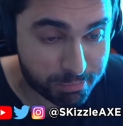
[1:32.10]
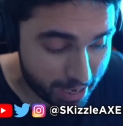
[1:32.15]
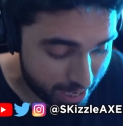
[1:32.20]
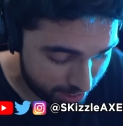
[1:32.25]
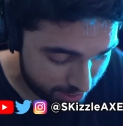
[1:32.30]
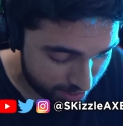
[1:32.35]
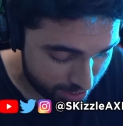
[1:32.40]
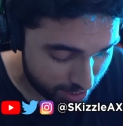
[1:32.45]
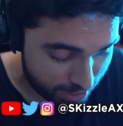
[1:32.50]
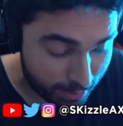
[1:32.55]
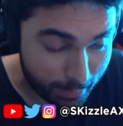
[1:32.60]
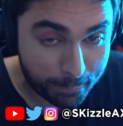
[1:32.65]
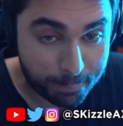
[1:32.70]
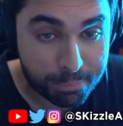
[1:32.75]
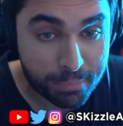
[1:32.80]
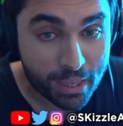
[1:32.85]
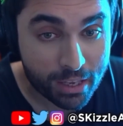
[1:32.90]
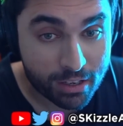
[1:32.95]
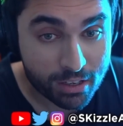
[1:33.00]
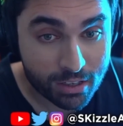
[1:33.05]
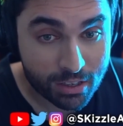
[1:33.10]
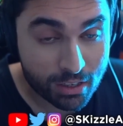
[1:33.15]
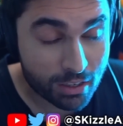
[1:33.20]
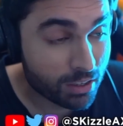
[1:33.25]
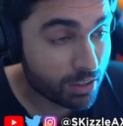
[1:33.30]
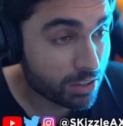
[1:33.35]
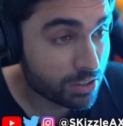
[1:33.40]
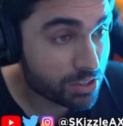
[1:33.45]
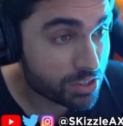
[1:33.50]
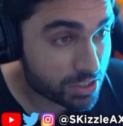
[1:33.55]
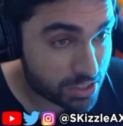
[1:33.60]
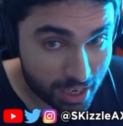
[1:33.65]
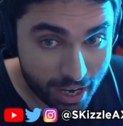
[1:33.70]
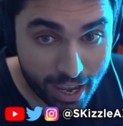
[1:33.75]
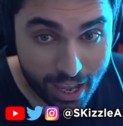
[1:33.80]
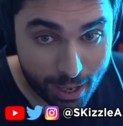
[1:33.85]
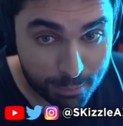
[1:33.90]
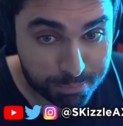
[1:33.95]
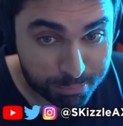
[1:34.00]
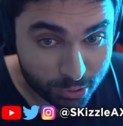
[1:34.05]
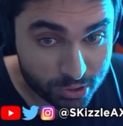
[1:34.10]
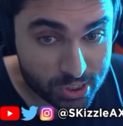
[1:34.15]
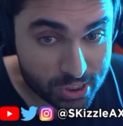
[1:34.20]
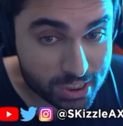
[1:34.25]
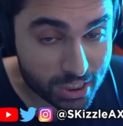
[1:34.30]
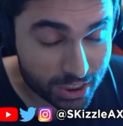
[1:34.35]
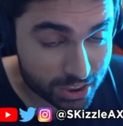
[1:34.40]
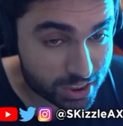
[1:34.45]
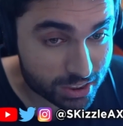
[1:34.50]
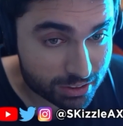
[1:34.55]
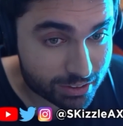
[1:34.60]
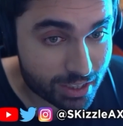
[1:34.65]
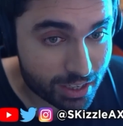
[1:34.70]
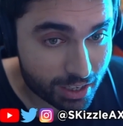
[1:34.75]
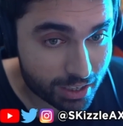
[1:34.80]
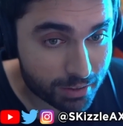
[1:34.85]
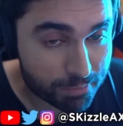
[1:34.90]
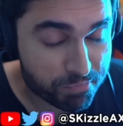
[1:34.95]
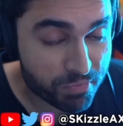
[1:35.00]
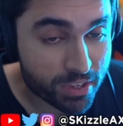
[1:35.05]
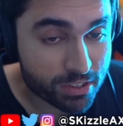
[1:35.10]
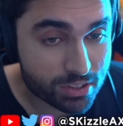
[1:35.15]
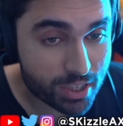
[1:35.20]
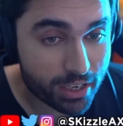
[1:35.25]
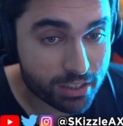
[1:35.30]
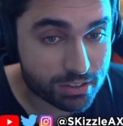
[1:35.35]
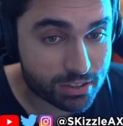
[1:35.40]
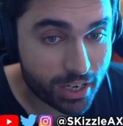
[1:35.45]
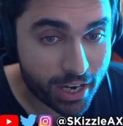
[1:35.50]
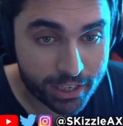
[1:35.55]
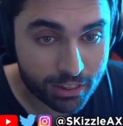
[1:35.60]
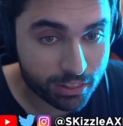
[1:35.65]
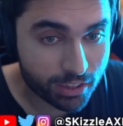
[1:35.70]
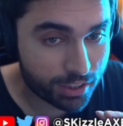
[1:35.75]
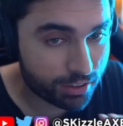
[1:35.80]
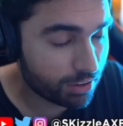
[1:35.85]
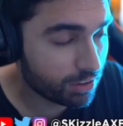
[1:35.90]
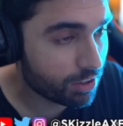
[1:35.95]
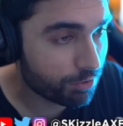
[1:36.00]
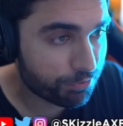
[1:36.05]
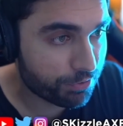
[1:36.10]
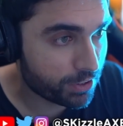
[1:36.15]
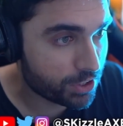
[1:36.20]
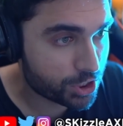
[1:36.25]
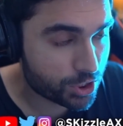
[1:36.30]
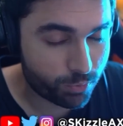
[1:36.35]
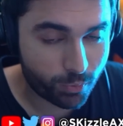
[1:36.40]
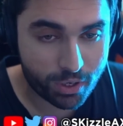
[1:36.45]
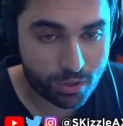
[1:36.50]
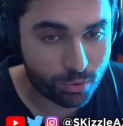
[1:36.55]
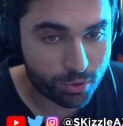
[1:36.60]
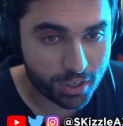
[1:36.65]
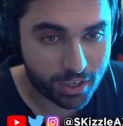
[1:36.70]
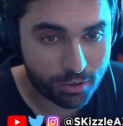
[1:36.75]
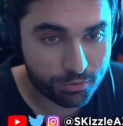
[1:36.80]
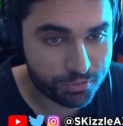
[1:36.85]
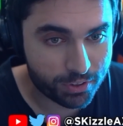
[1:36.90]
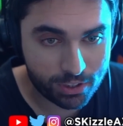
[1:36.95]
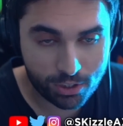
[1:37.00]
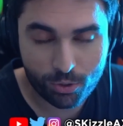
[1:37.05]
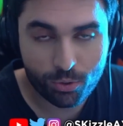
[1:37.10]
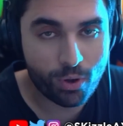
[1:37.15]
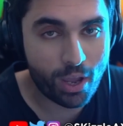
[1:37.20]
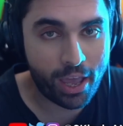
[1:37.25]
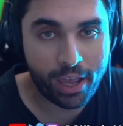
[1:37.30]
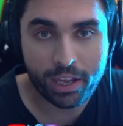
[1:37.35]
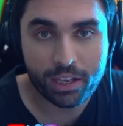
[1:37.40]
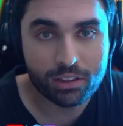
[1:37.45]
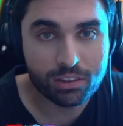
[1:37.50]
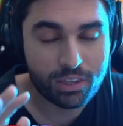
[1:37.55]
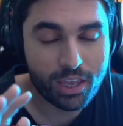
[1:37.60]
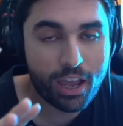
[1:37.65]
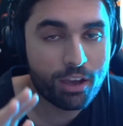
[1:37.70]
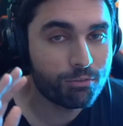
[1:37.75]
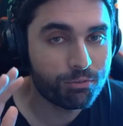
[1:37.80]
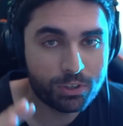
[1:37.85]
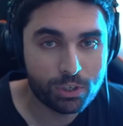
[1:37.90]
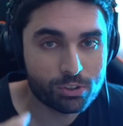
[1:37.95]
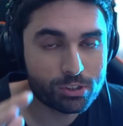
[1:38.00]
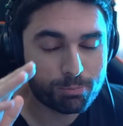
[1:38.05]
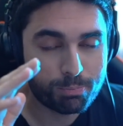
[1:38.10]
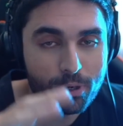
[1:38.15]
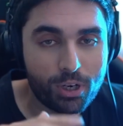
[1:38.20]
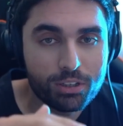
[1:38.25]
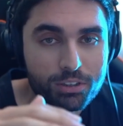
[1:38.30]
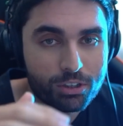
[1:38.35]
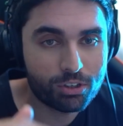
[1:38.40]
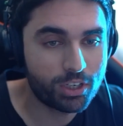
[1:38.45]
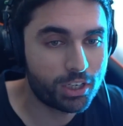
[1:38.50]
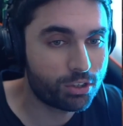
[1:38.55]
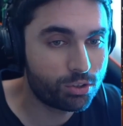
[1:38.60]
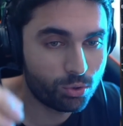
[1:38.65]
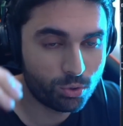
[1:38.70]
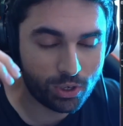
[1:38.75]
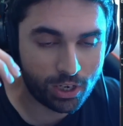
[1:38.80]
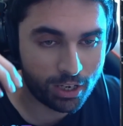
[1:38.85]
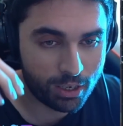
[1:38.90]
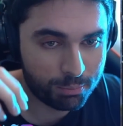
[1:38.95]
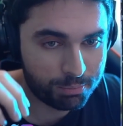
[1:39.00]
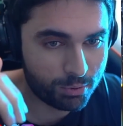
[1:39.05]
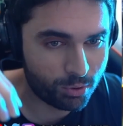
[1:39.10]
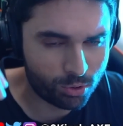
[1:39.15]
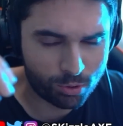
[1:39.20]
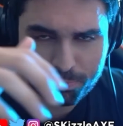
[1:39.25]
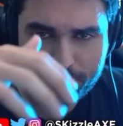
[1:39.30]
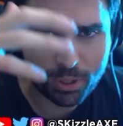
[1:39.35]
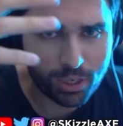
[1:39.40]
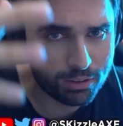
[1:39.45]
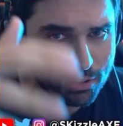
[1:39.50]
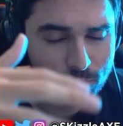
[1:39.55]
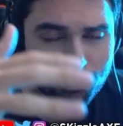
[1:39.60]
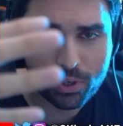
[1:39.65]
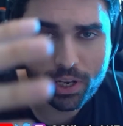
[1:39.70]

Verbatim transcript: man up. Oh shit! Oh, yeah, shit. Prestigious Key says I literally finished recording a video and that video is probably gonna go up, or probably